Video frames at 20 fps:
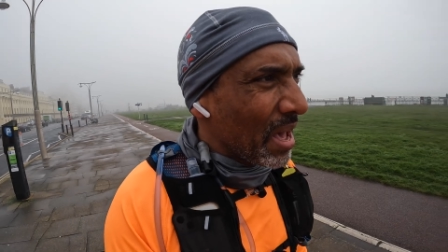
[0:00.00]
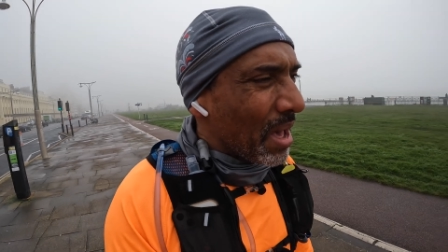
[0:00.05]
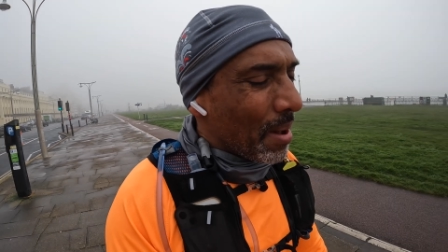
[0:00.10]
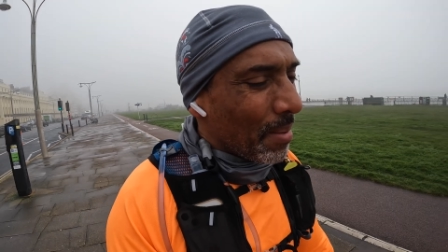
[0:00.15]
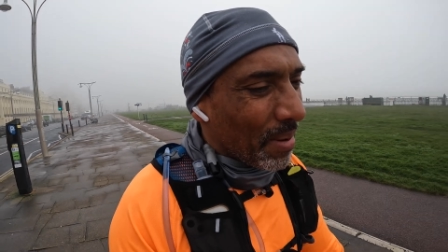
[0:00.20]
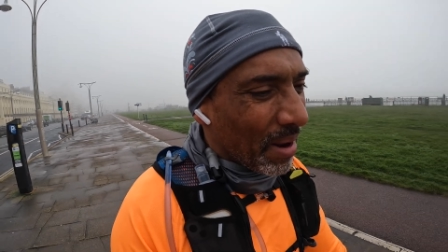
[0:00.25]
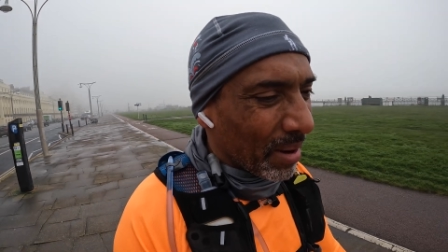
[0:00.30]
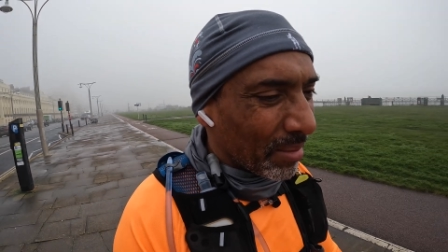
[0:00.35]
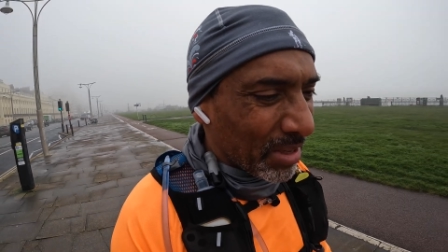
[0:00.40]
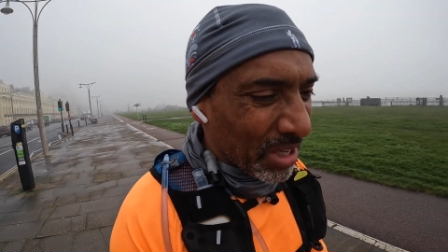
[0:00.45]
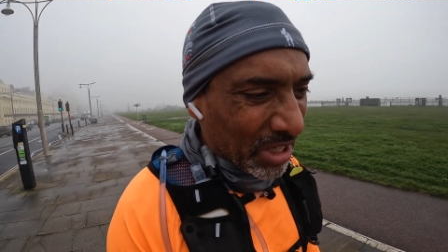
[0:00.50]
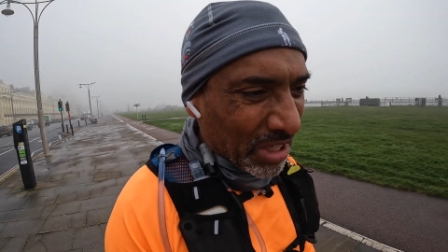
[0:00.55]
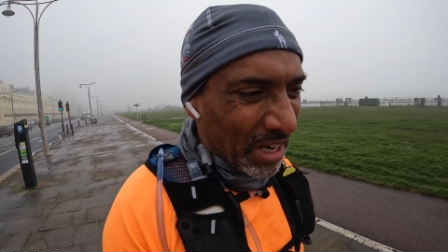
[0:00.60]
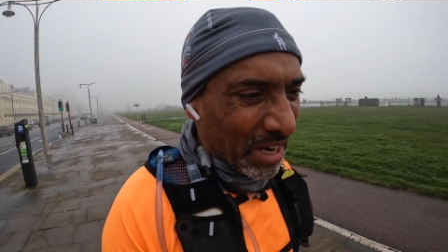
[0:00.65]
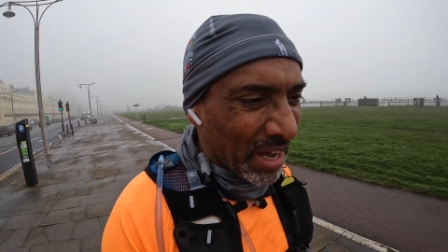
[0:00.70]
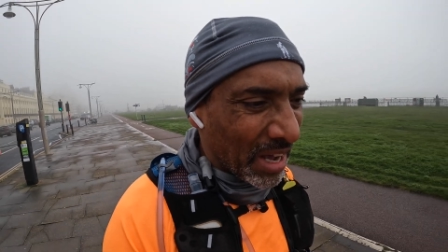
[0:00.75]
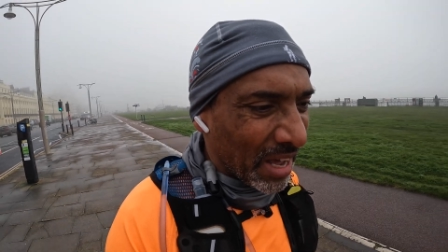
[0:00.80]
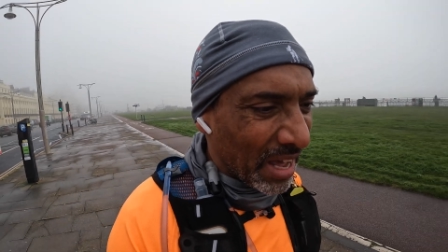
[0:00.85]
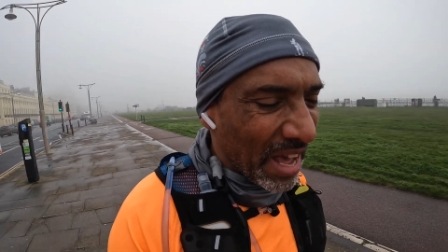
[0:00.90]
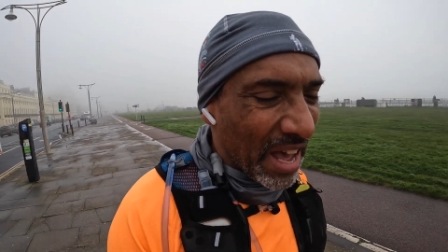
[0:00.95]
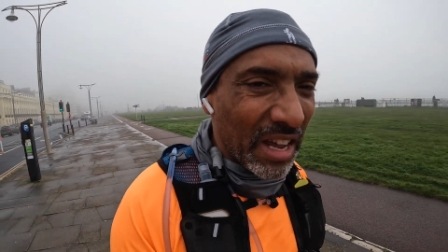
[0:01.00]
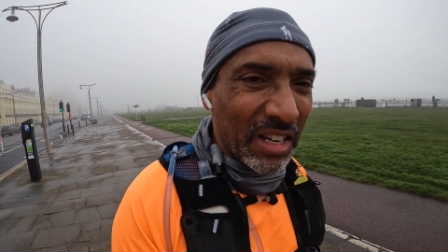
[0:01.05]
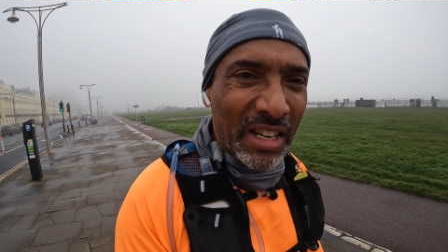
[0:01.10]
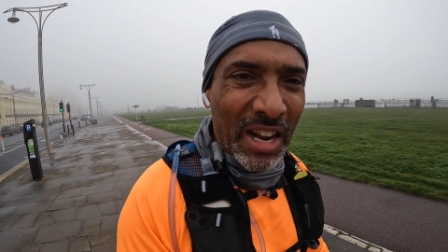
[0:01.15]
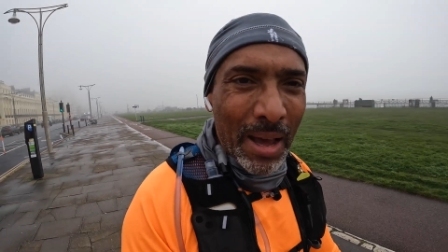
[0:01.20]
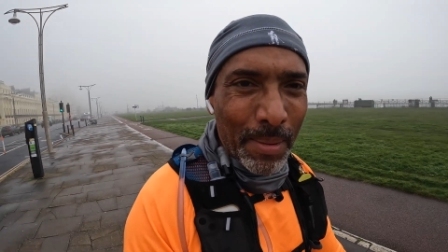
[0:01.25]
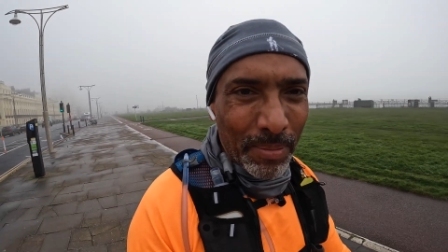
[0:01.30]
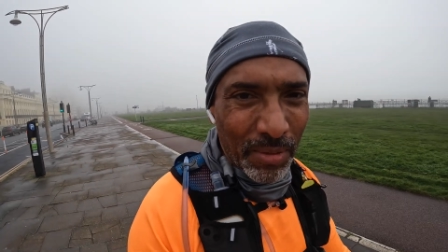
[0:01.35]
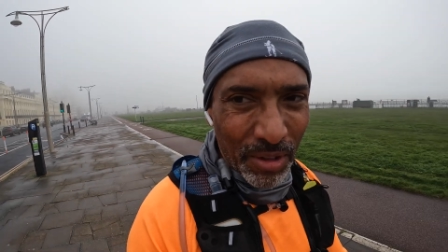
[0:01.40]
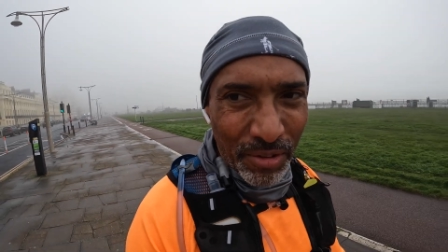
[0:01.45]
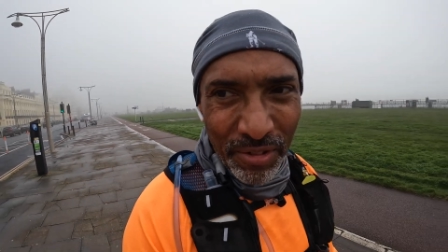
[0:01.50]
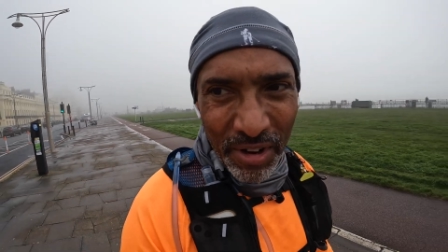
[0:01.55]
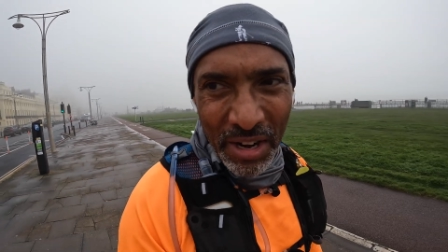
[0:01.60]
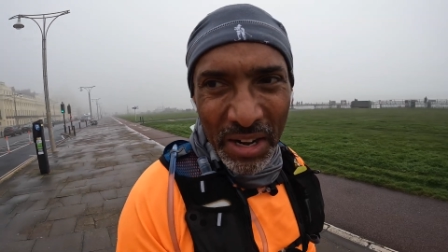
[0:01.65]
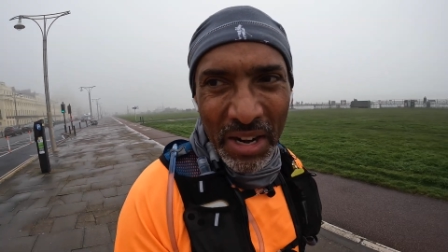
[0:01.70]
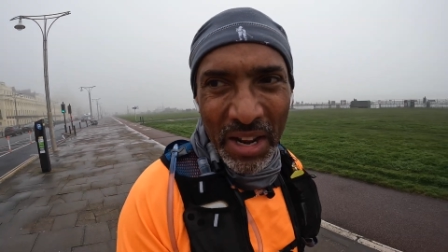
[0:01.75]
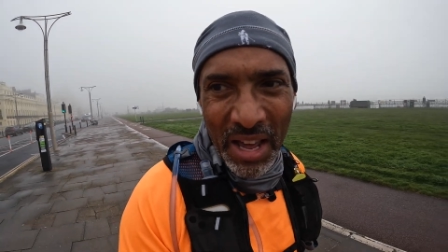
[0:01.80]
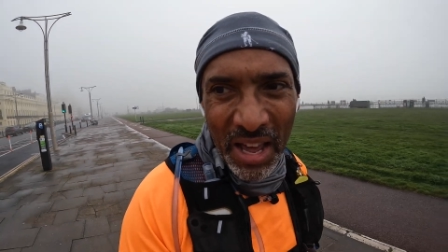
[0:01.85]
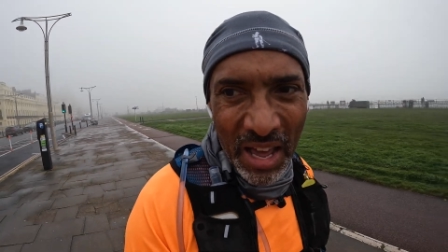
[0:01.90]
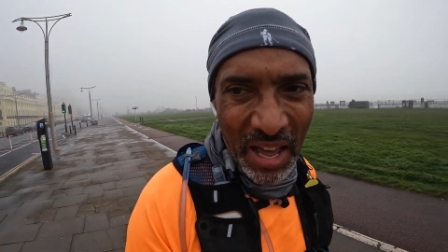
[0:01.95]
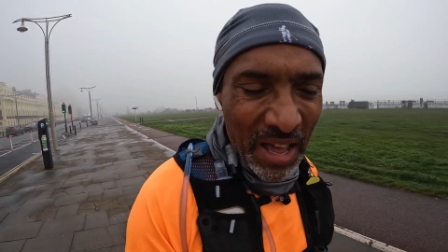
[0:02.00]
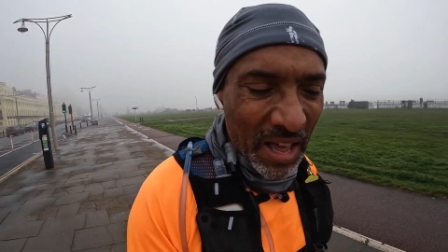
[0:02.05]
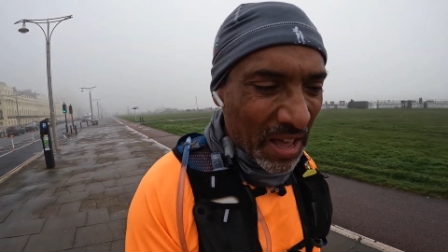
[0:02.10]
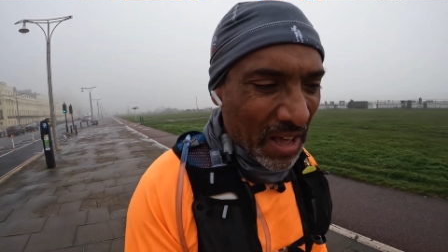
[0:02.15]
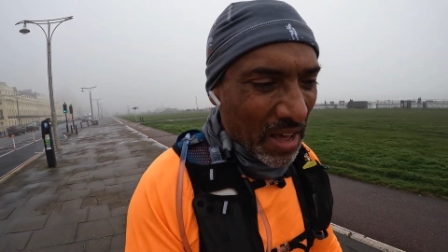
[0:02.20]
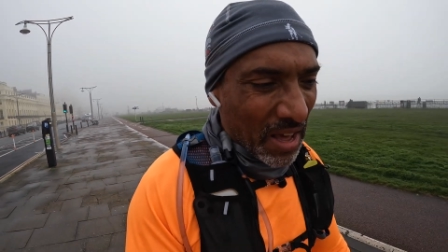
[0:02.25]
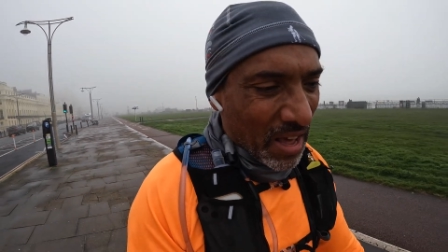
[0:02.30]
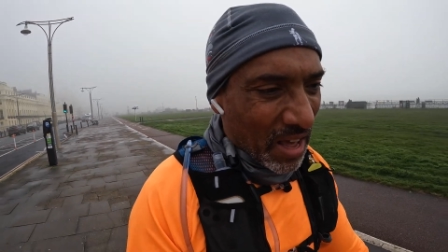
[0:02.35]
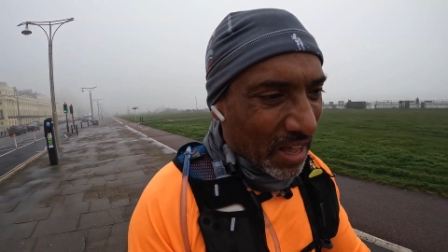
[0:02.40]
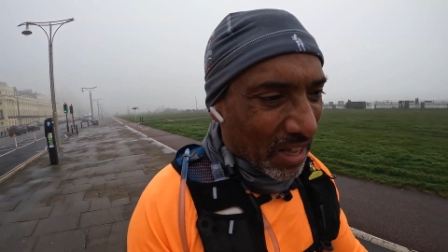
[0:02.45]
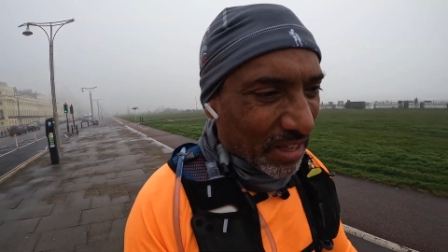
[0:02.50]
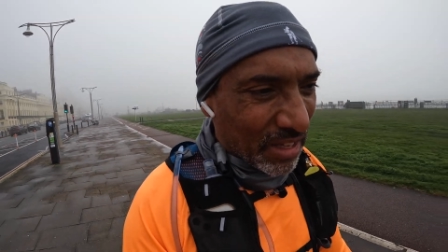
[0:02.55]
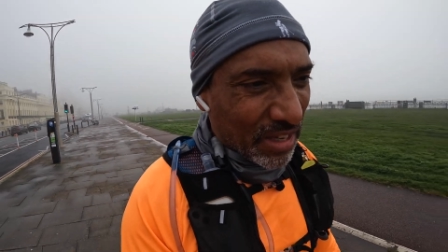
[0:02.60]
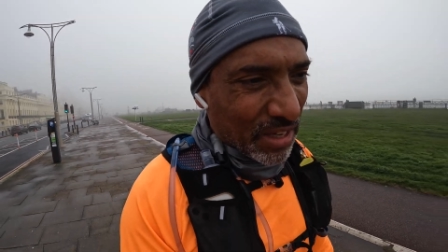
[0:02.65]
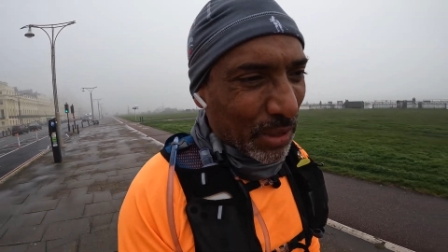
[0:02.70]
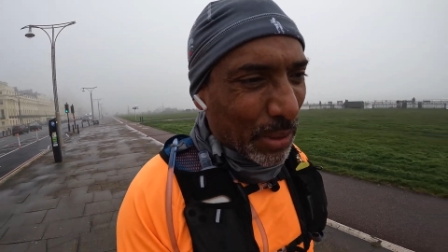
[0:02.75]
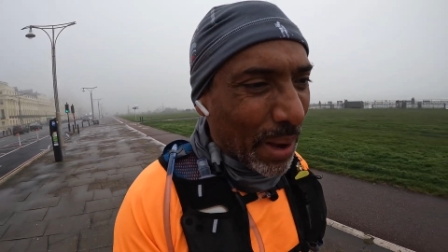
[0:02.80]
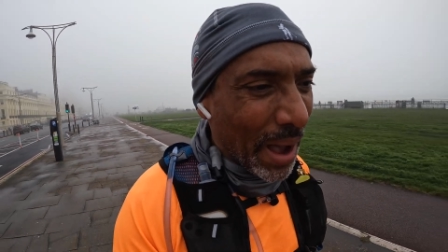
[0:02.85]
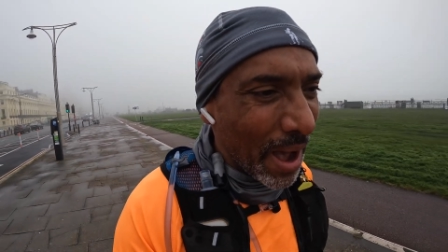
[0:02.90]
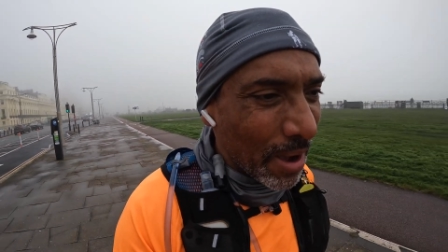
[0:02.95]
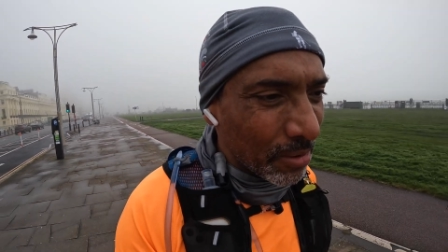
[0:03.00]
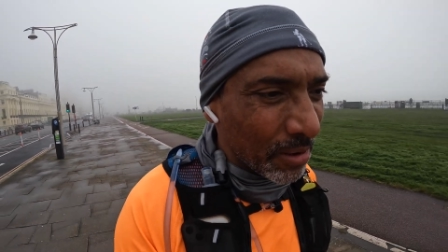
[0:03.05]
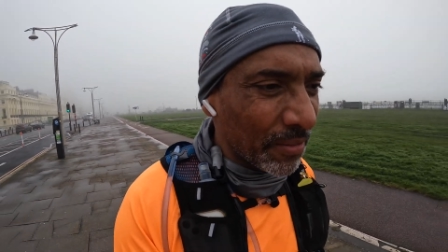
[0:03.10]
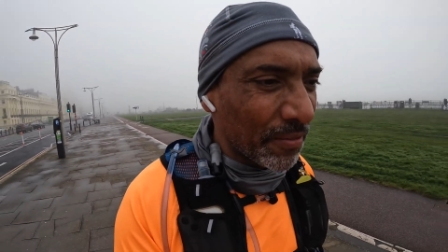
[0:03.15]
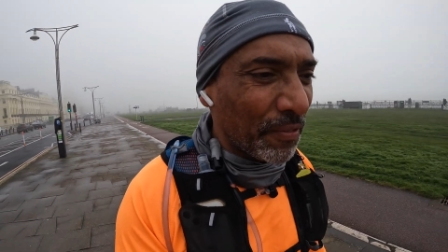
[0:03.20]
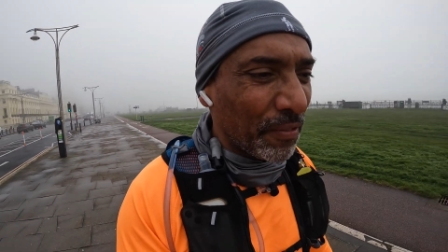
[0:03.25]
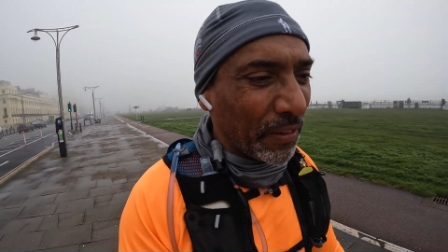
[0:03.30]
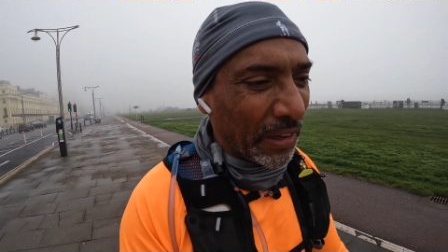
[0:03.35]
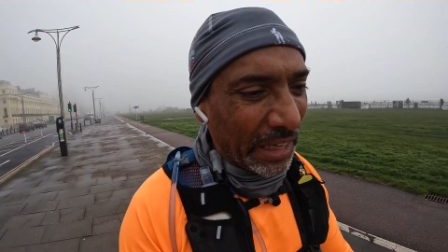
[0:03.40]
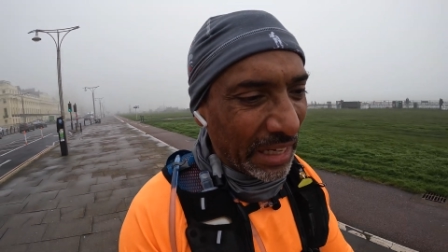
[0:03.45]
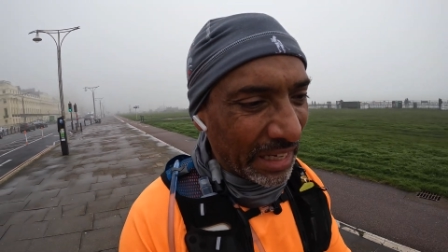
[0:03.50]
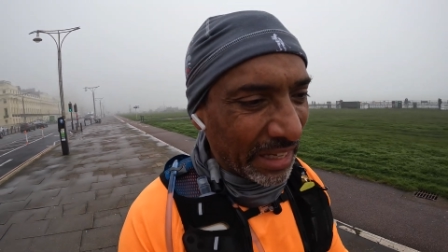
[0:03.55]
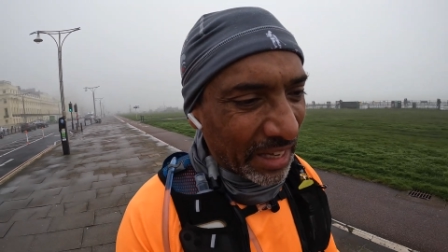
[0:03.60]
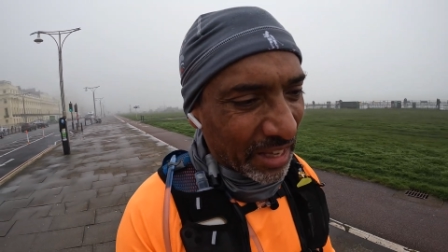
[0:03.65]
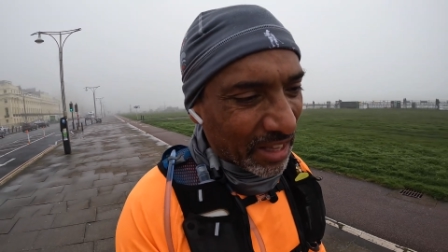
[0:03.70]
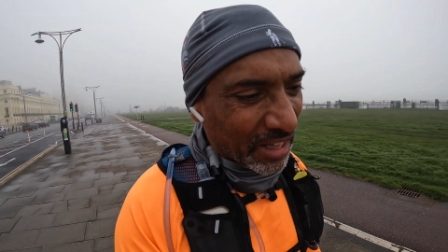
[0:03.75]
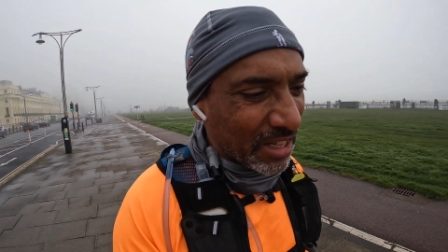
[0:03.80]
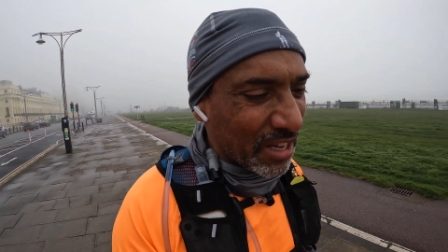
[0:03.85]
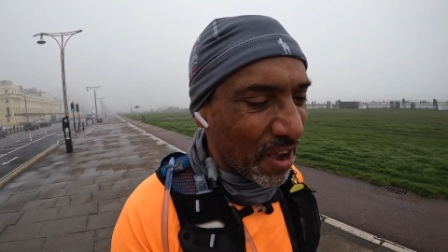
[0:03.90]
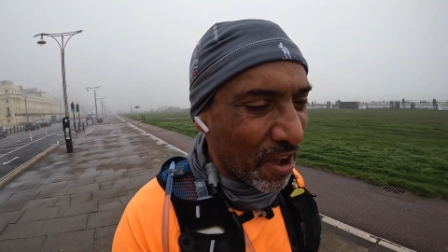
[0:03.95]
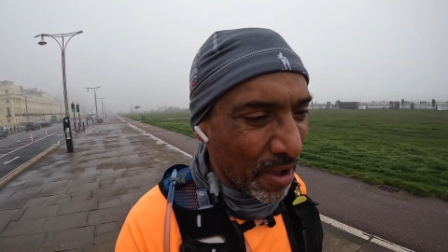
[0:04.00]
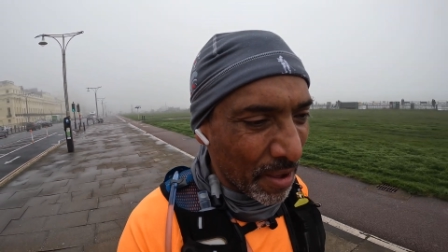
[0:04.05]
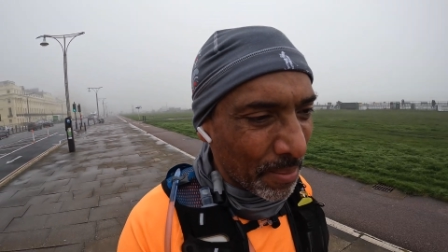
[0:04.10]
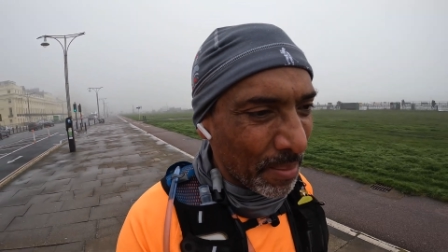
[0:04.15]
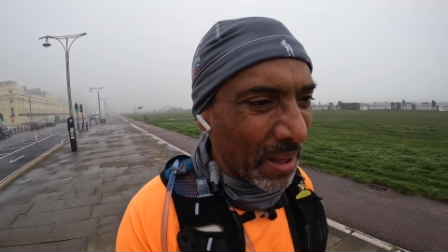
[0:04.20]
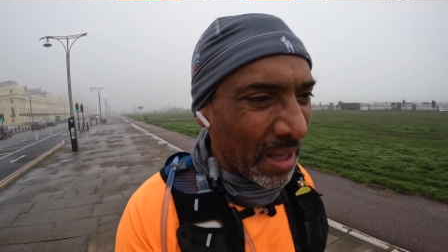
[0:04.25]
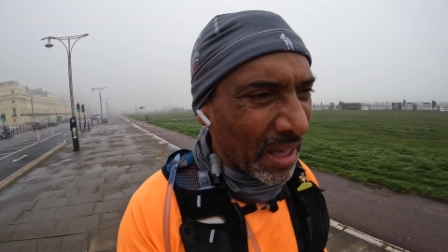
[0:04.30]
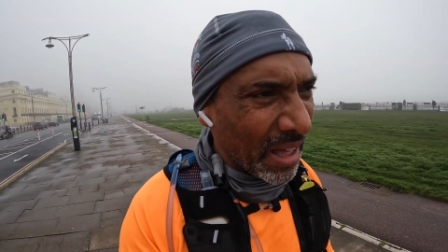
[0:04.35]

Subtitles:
but I'm just going to adapt the run to how I'm feeling at the time,